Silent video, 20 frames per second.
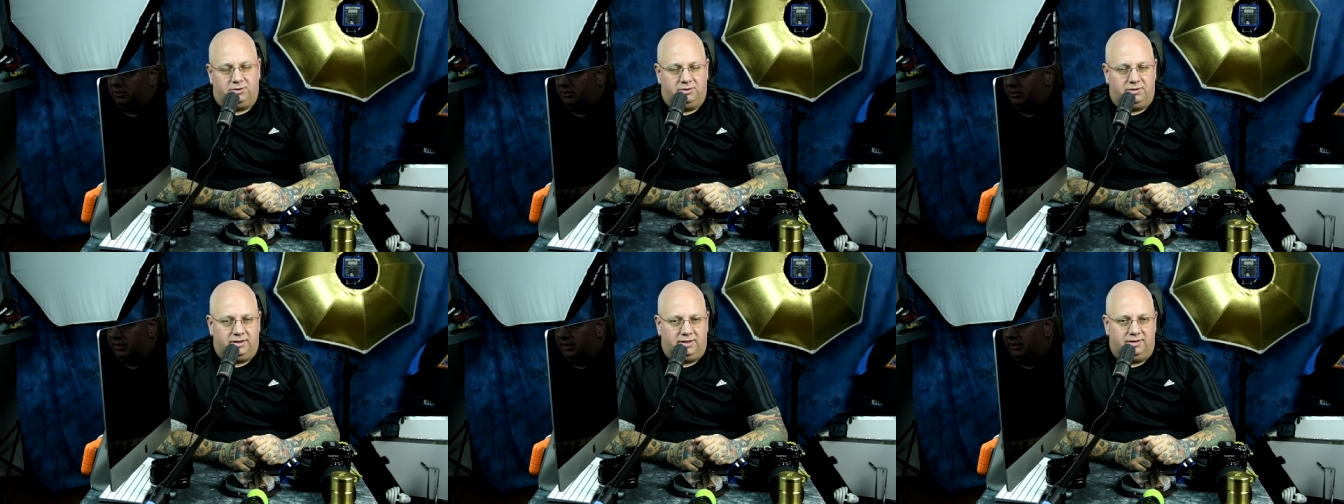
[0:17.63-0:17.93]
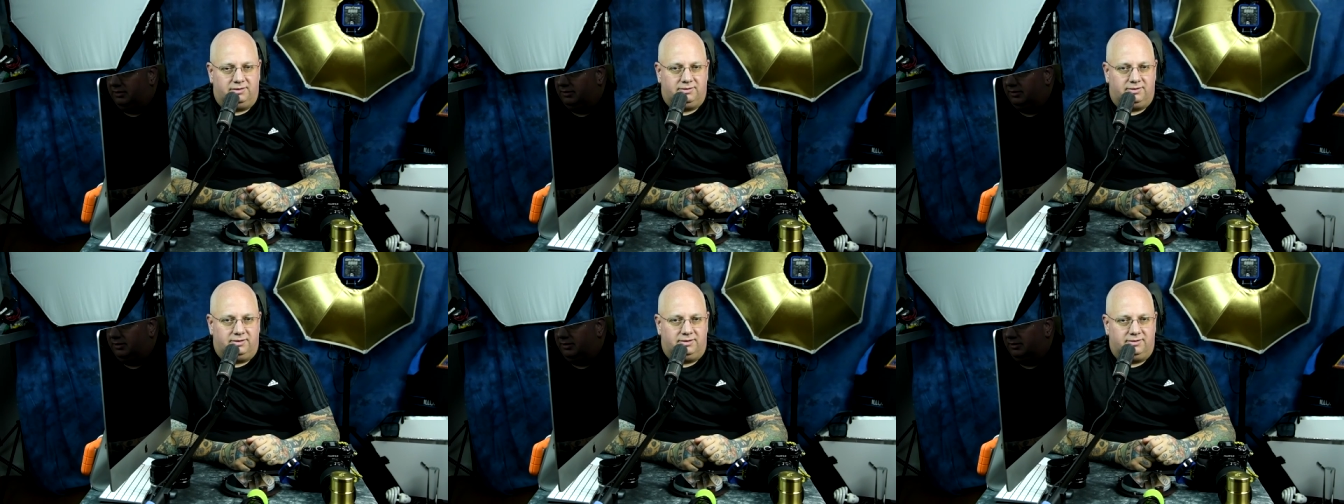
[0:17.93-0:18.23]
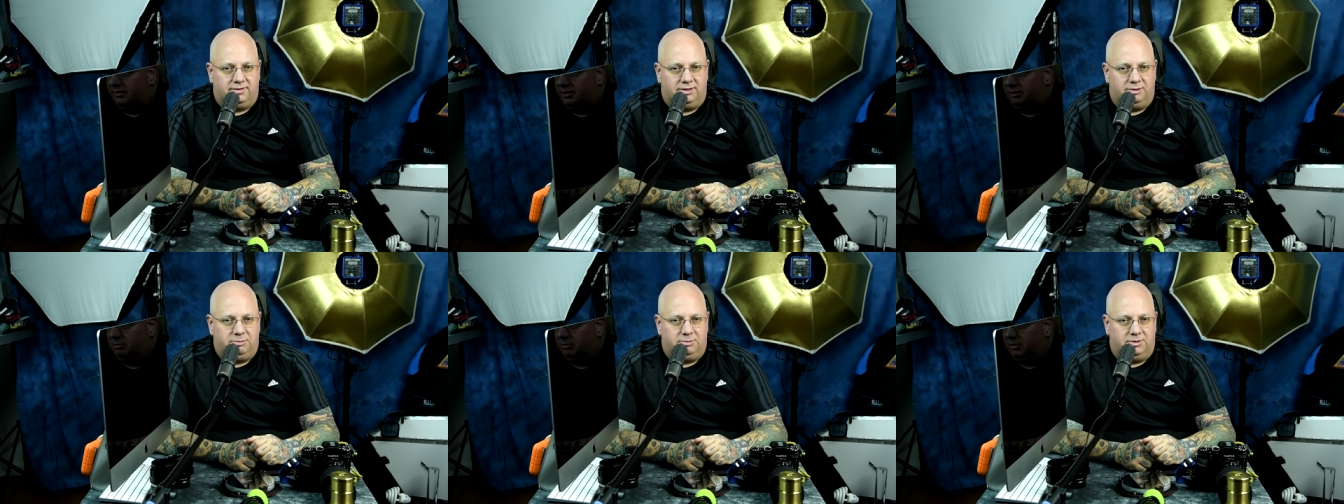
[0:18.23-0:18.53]
or the
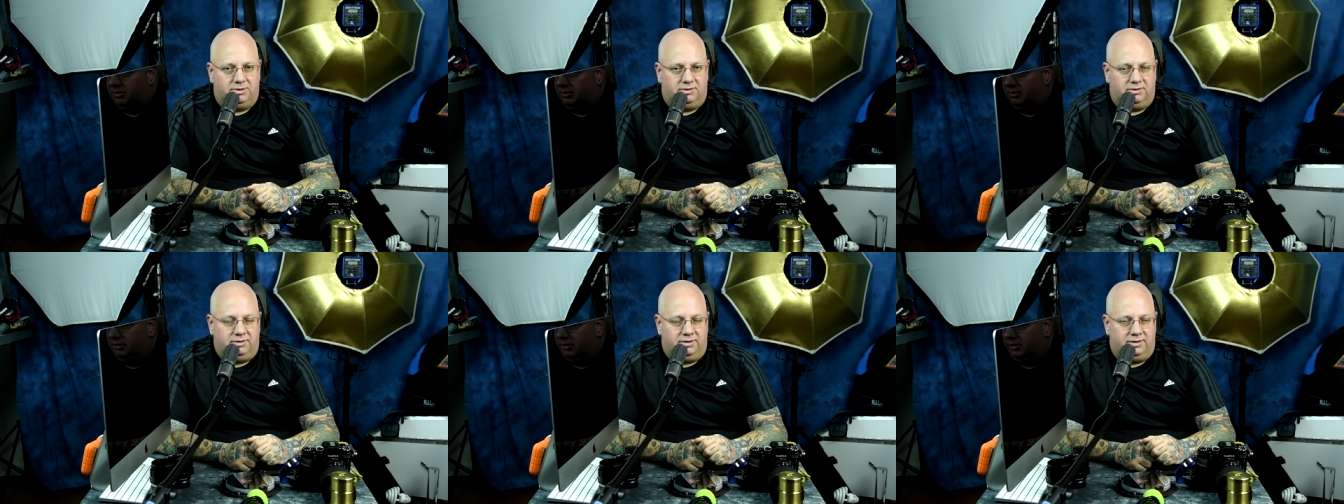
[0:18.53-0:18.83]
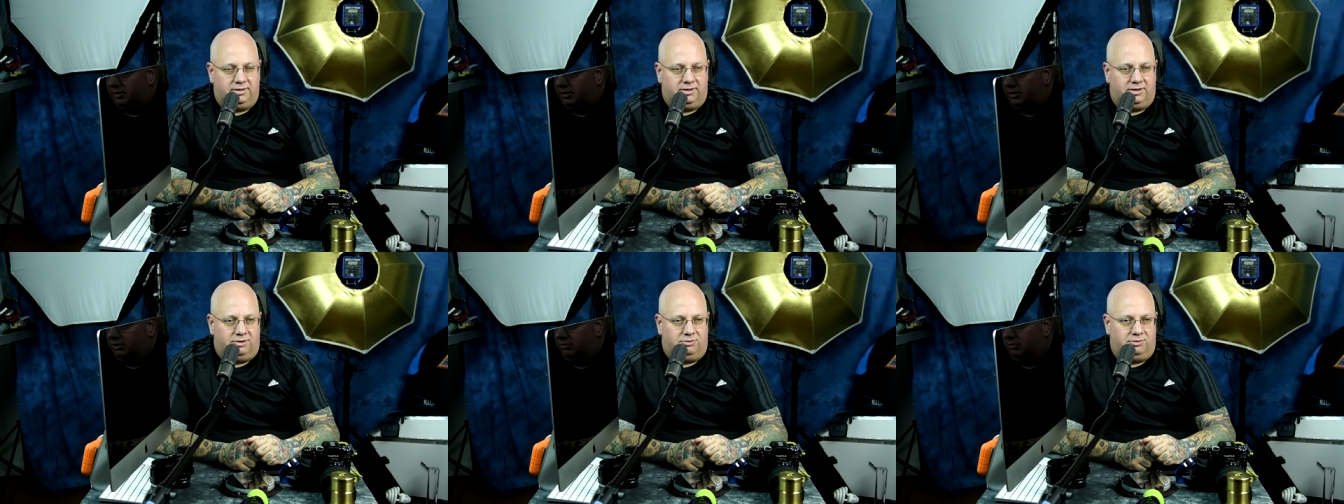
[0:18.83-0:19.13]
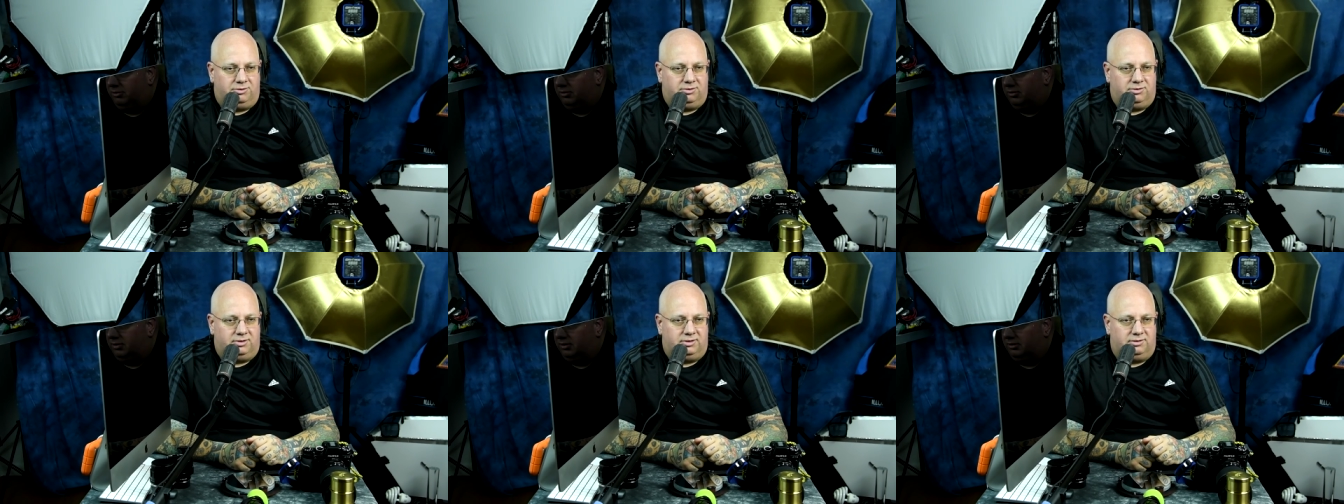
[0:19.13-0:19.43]
SLT mirror that
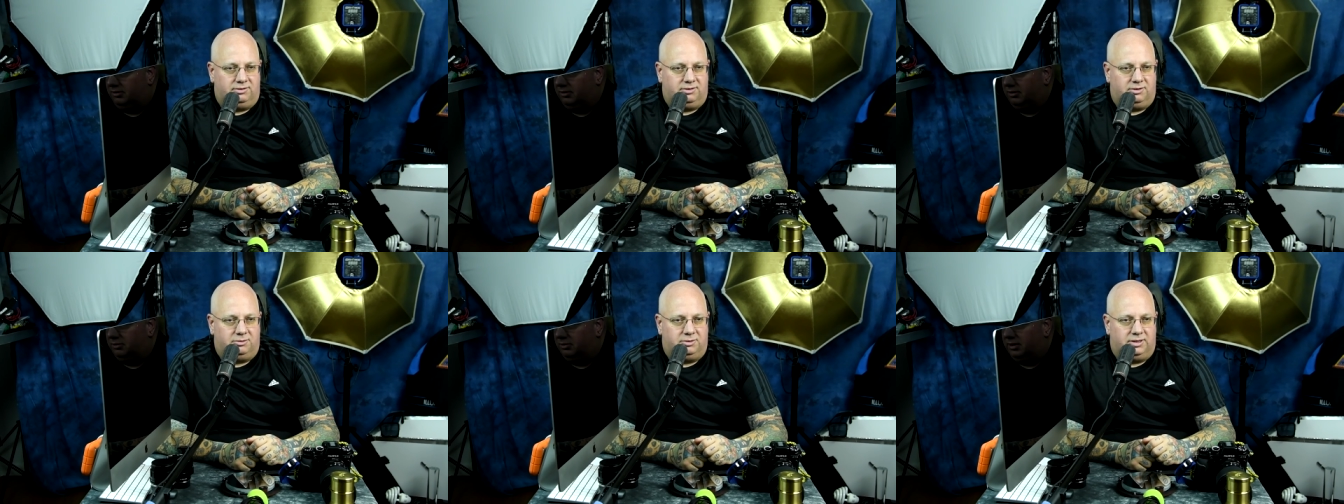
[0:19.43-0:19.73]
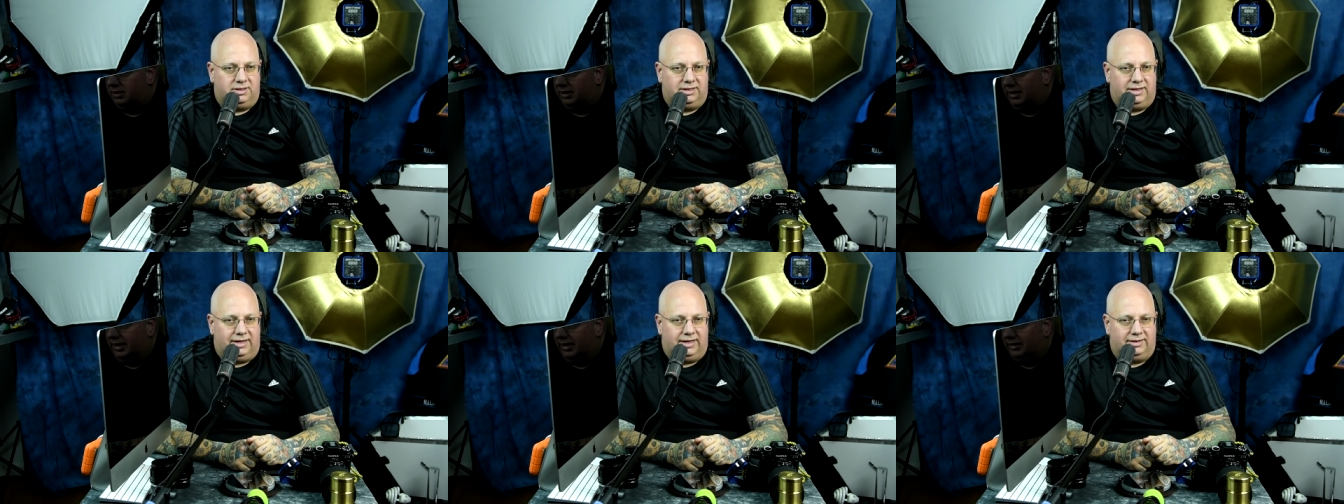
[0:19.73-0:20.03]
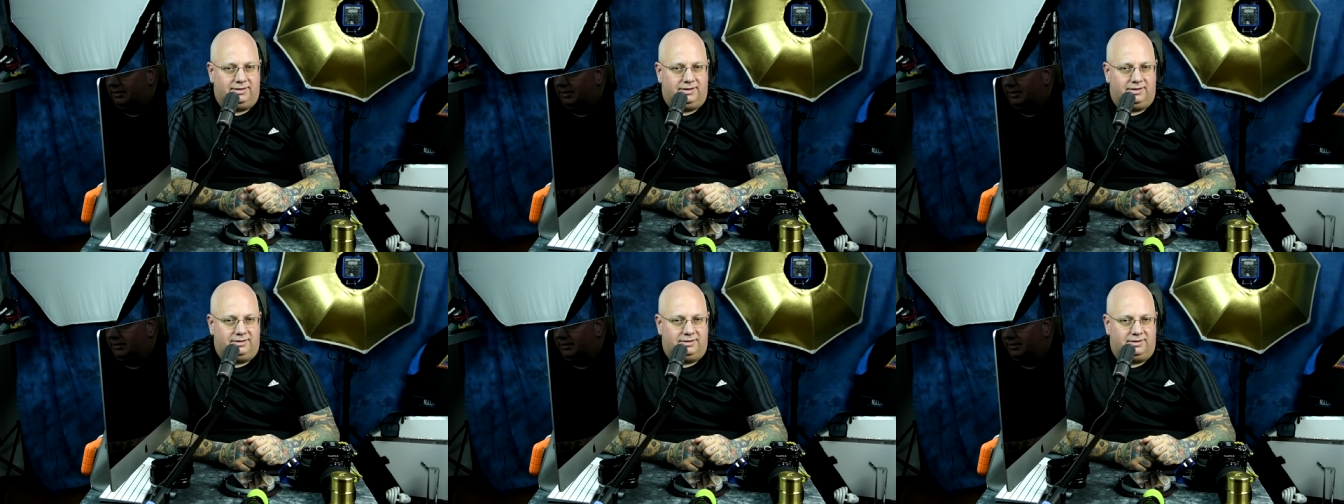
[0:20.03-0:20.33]
covers the Sony
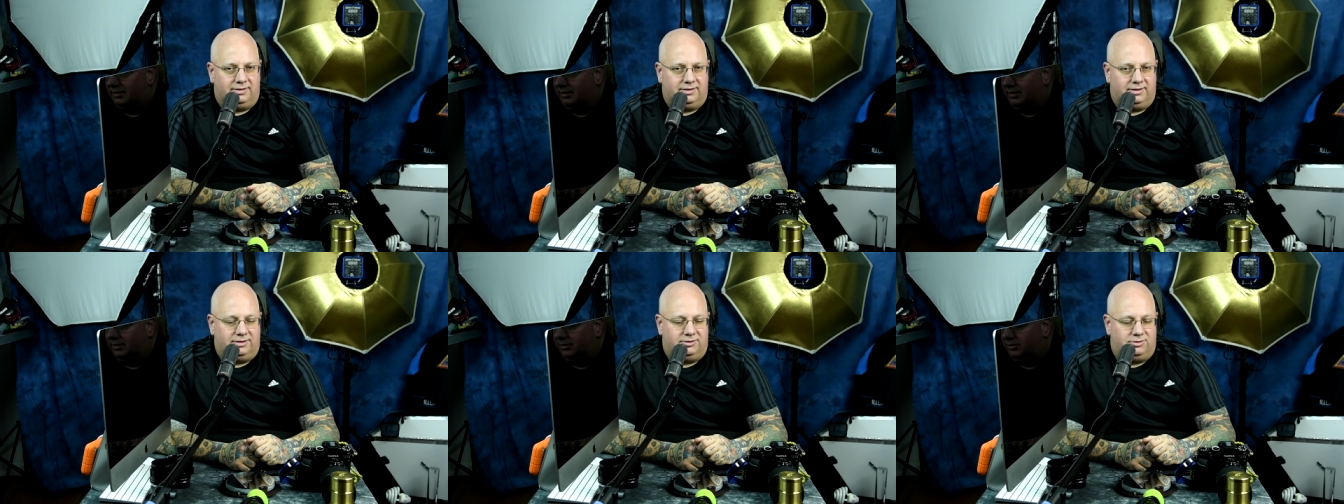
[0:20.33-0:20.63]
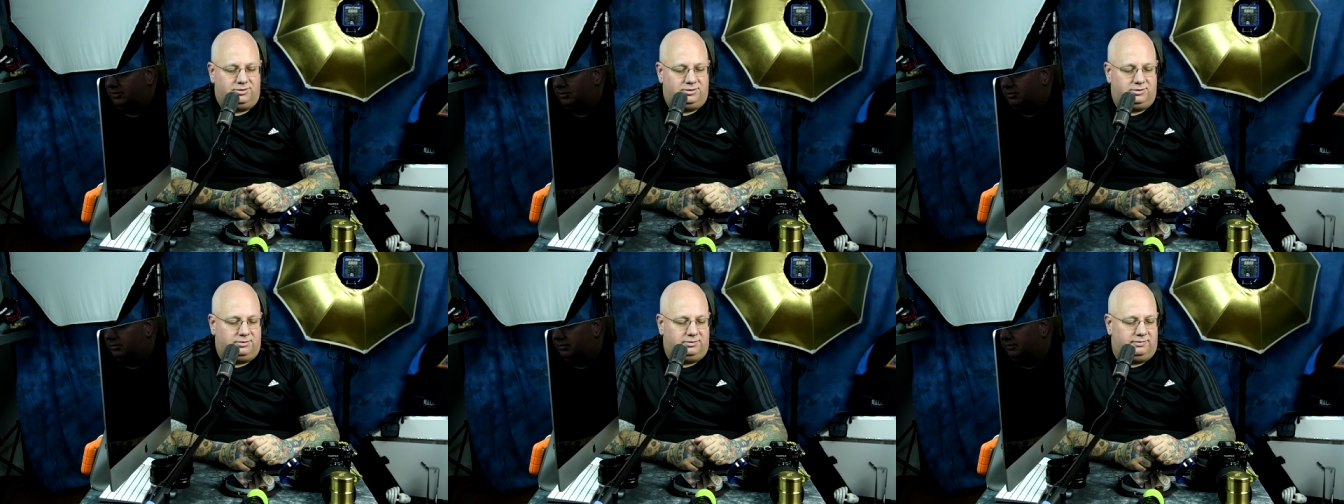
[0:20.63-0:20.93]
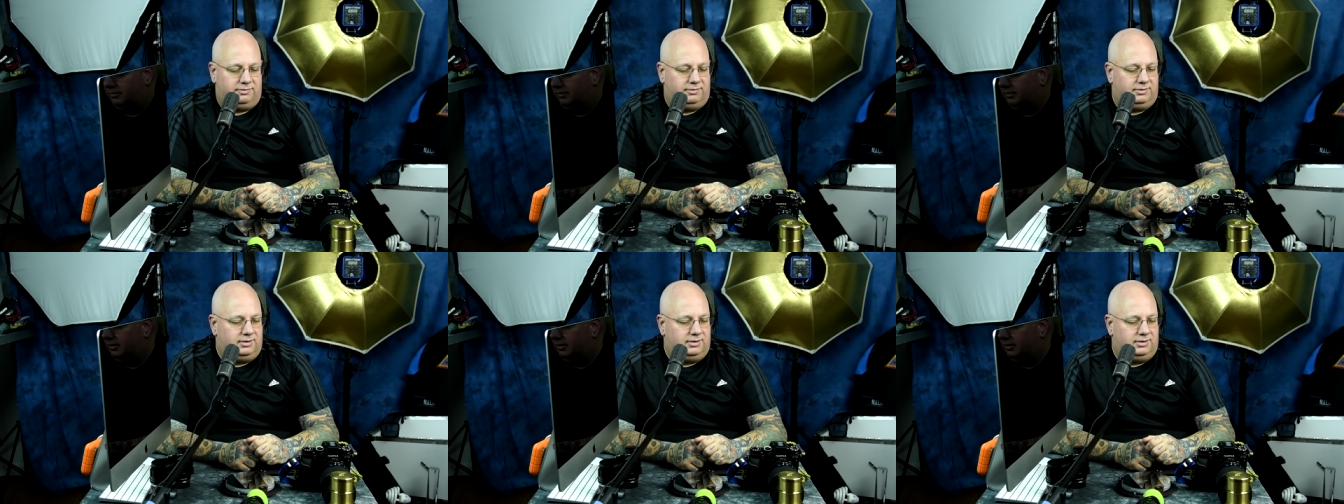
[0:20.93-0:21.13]
A99 II.